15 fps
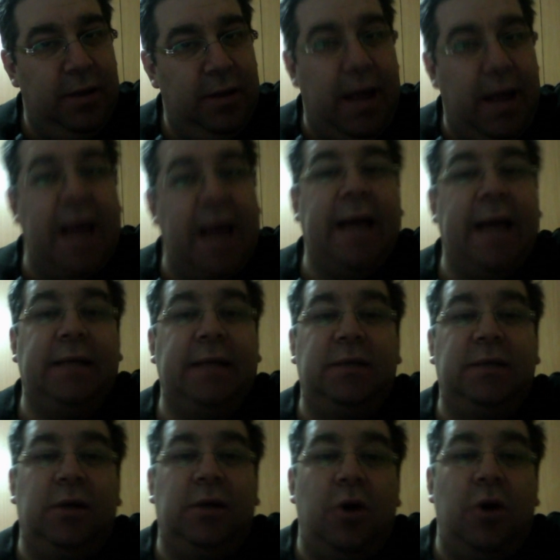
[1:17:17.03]
And
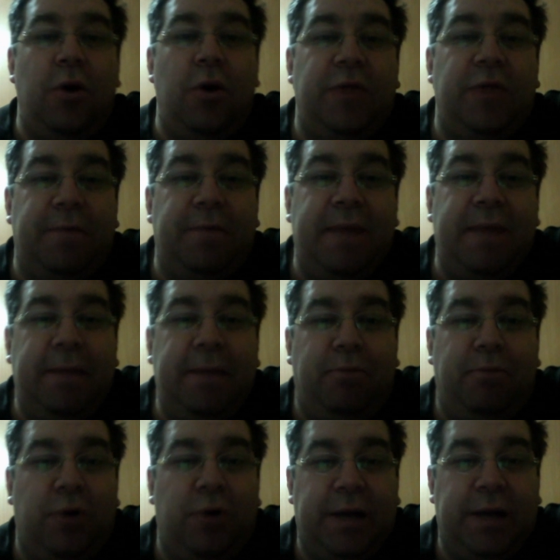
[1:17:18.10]
the main
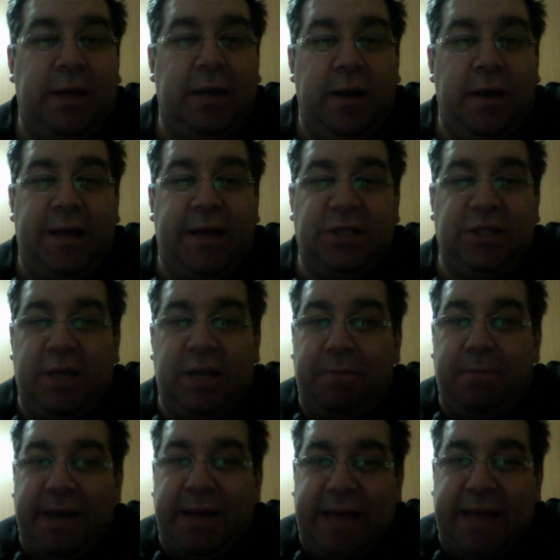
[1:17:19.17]
point is that
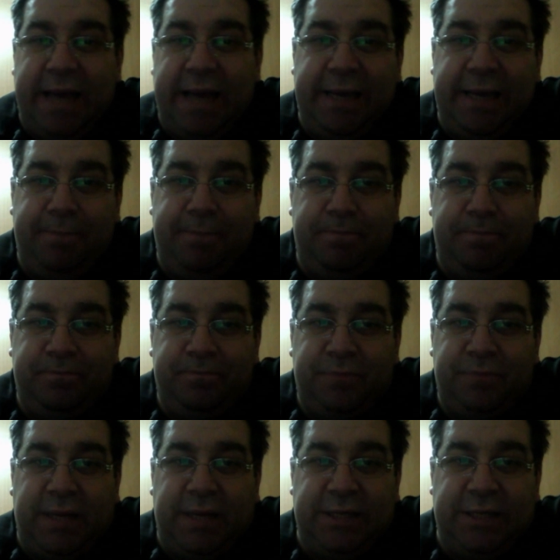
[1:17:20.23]
my aim
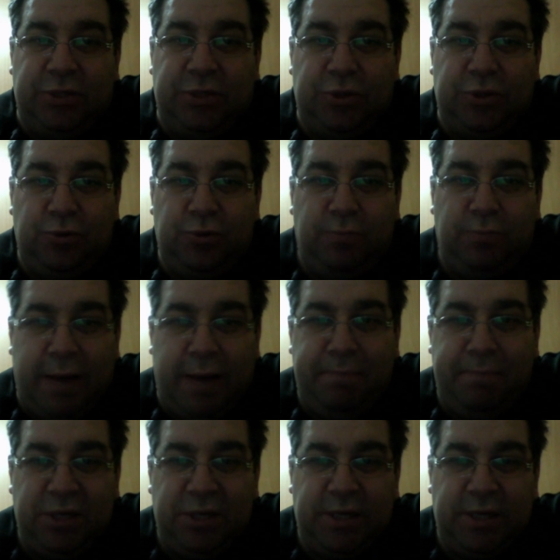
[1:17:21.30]
is to do my
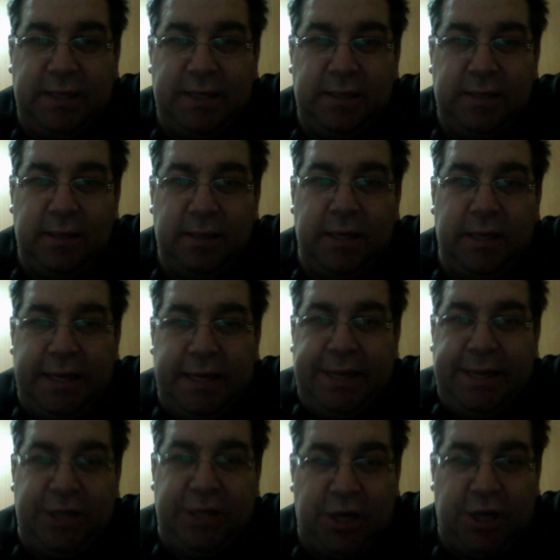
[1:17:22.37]
mission in
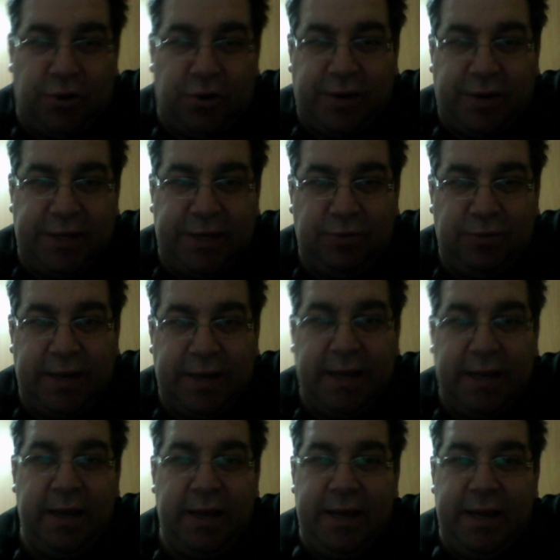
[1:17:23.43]
the correct way,
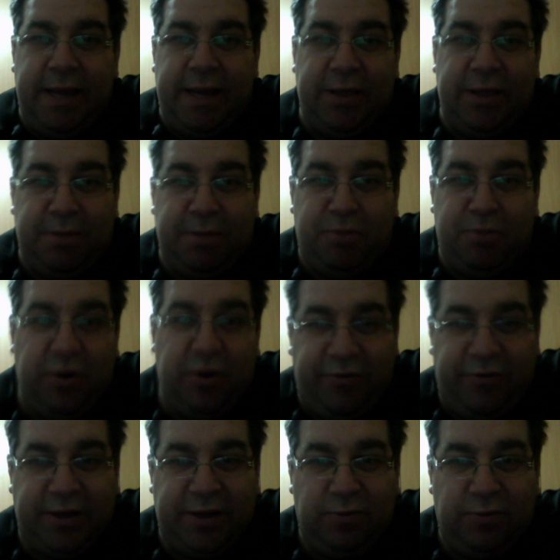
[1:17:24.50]
in the
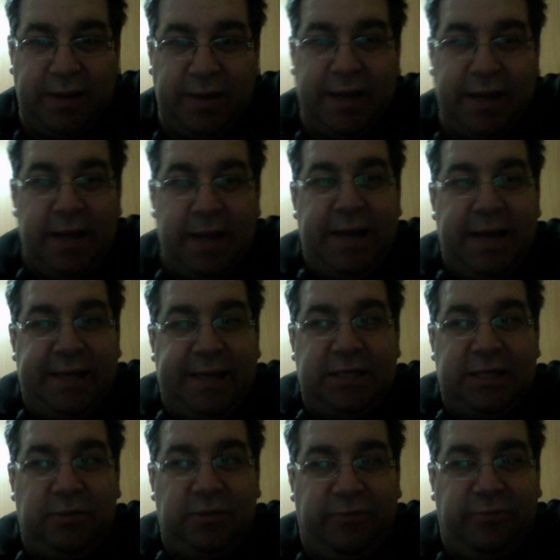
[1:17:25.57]
perfect way, and is
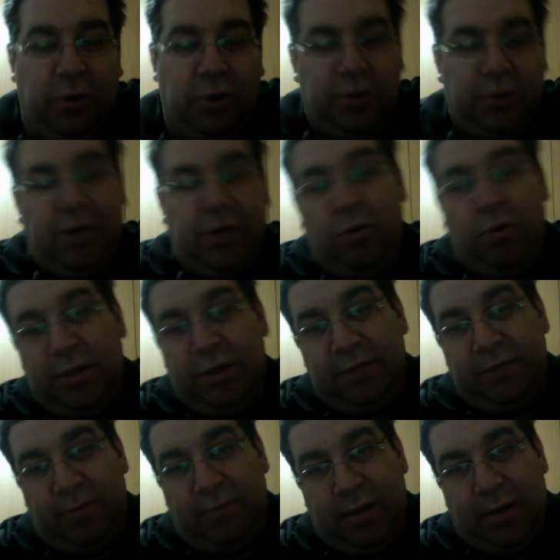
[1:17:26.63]
to follow the orders
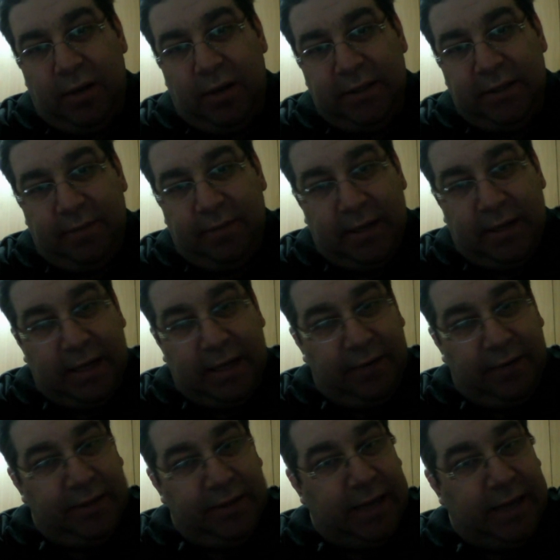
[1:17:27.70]
from Allah Tabaraka wa
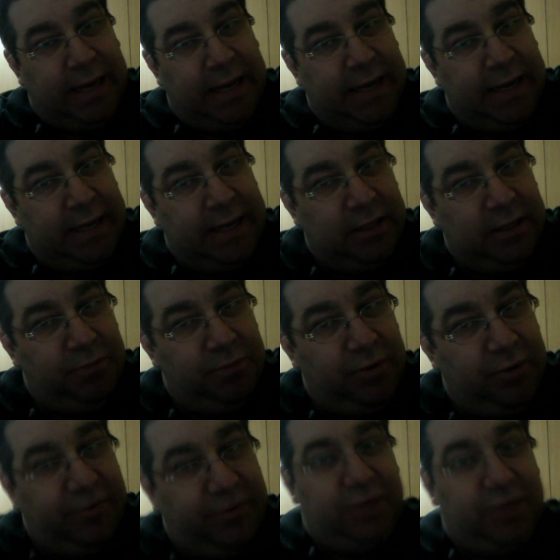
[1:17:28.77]
Ta'ala in the
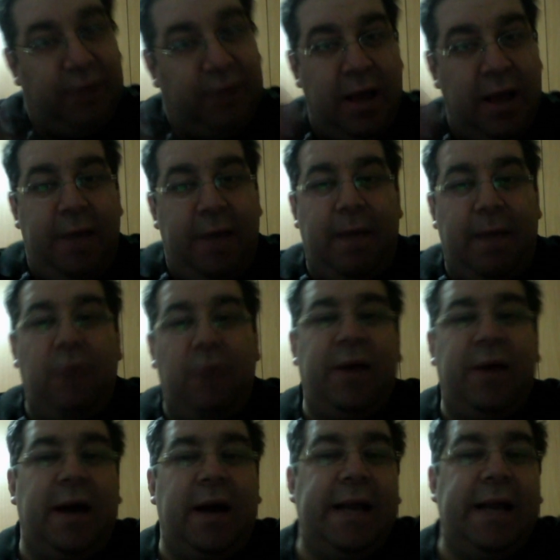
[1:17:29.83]
perfect way. Now we
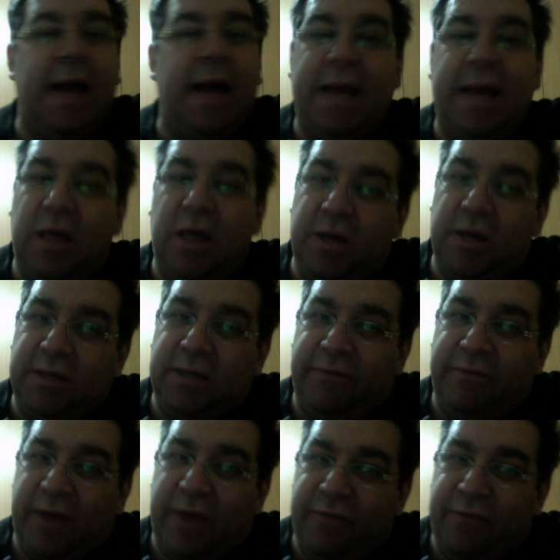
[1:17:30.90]
are in Ayah
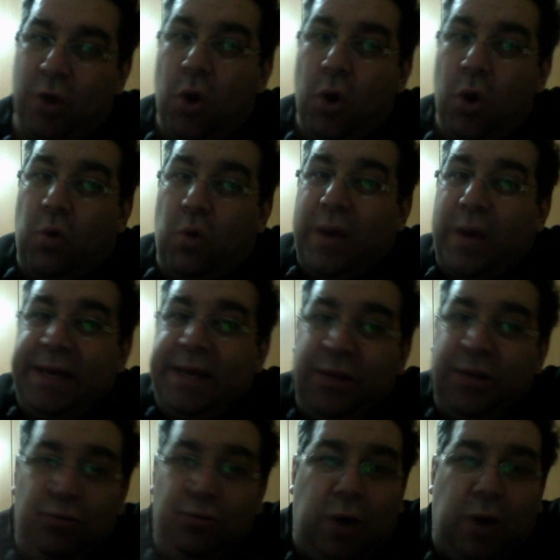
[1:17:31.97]
35. When
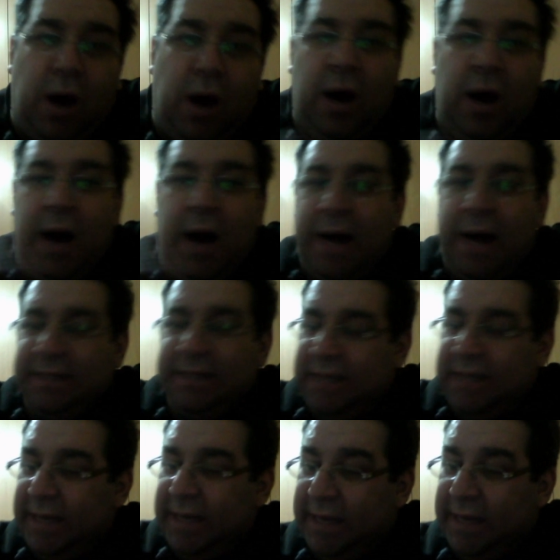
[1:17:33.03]
you are
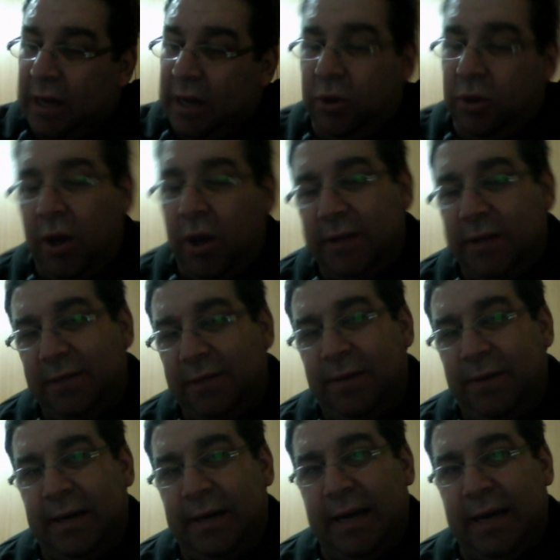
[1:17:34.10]
asking Allah
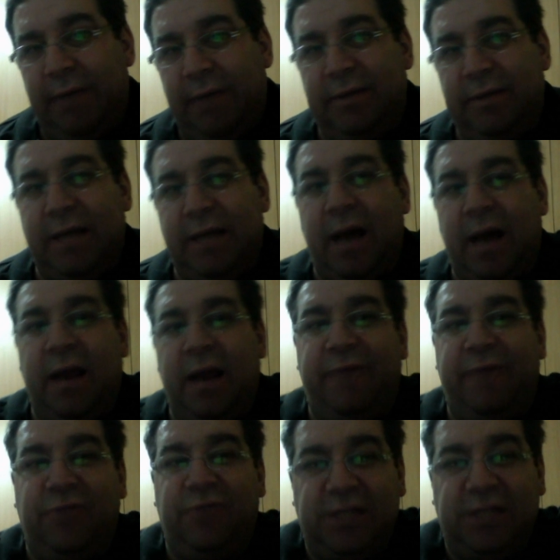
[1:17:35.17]
Tabaraka wa Ta'ala
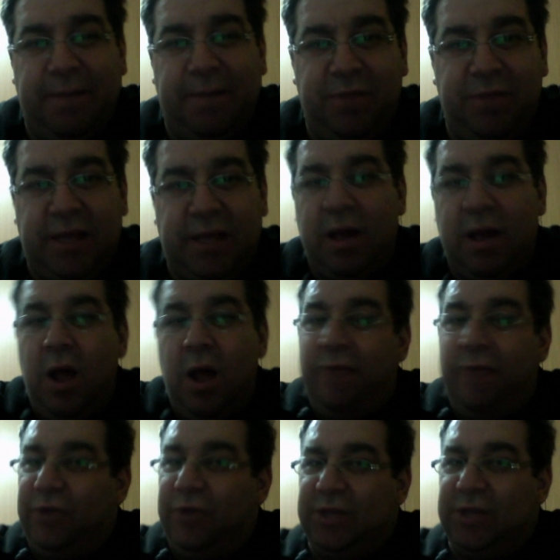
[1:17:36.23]
for something
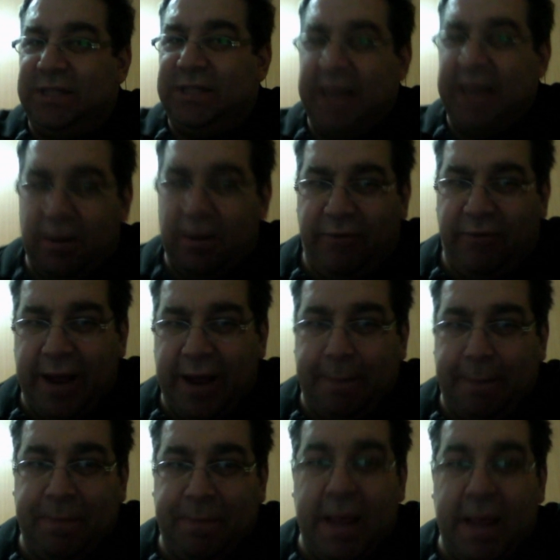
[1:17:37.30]
for the sake of Him
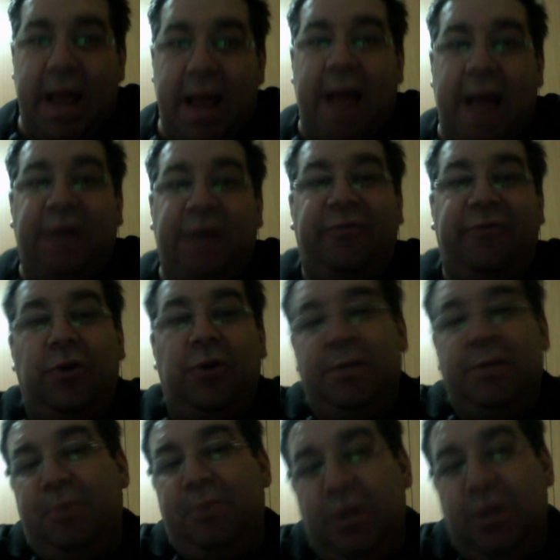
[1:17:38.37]
and for the
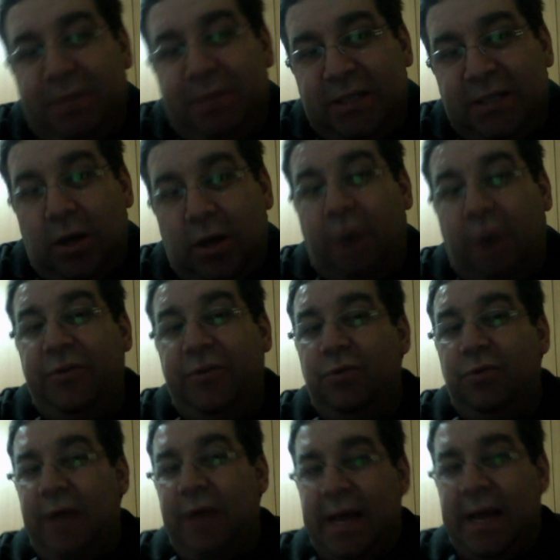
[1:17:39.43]
purpose of
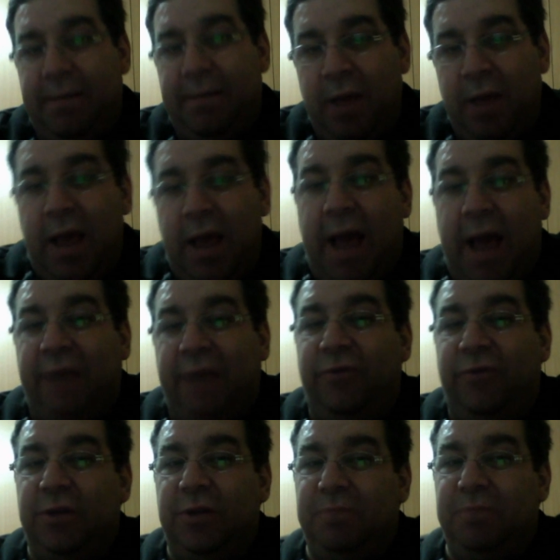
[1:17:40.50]
your aim and for
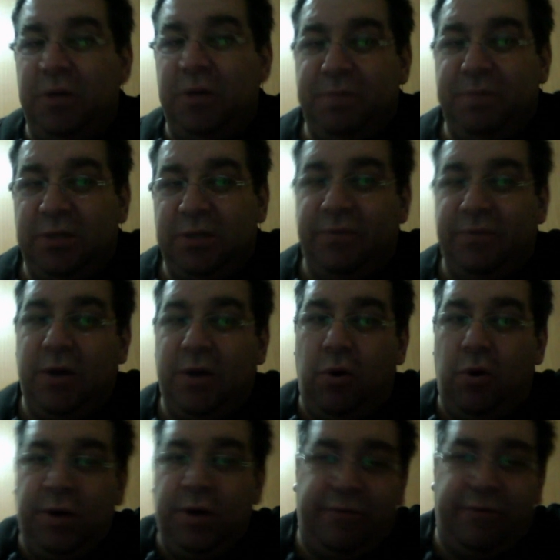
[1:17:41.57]
the purpose of the
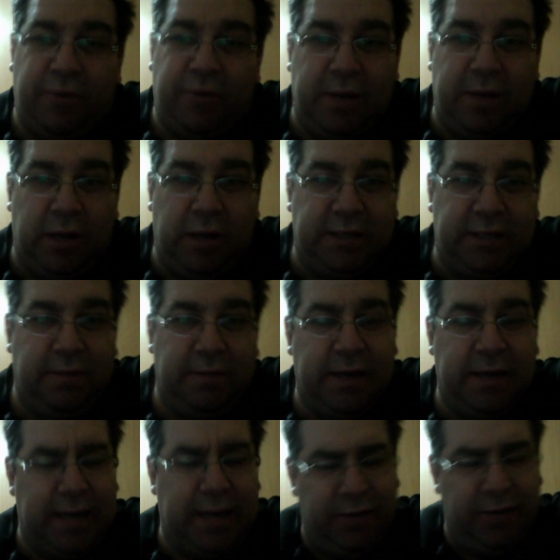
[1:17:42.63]
order from Allah
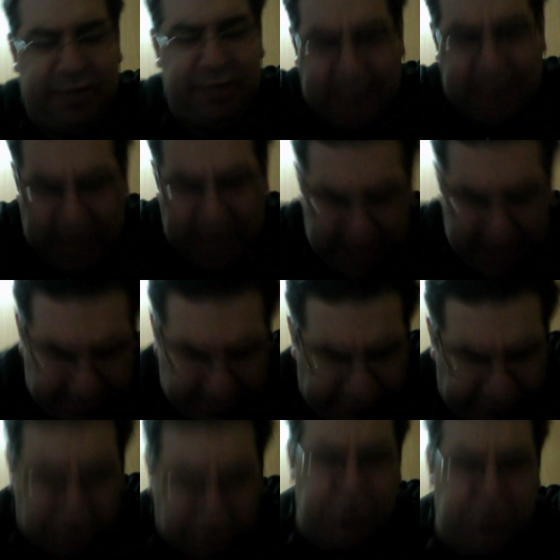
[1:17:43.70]
Tabaraka wa Ta'ala,
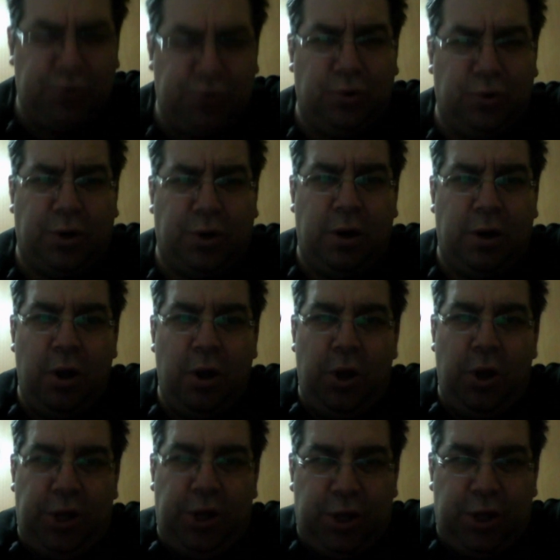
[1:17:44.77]
for sure
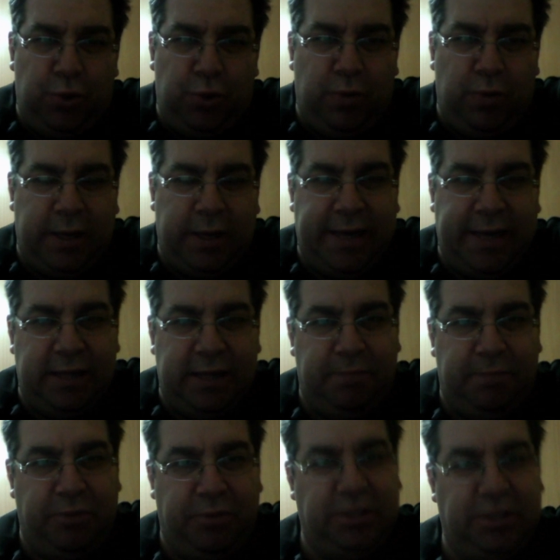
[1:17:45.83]
you will get the
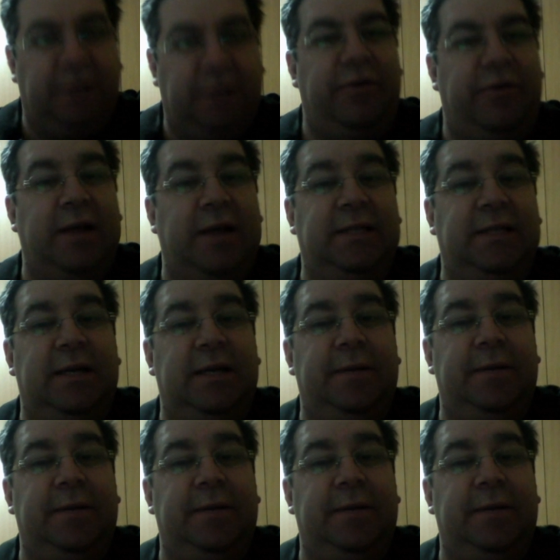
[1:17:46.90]
positive answer.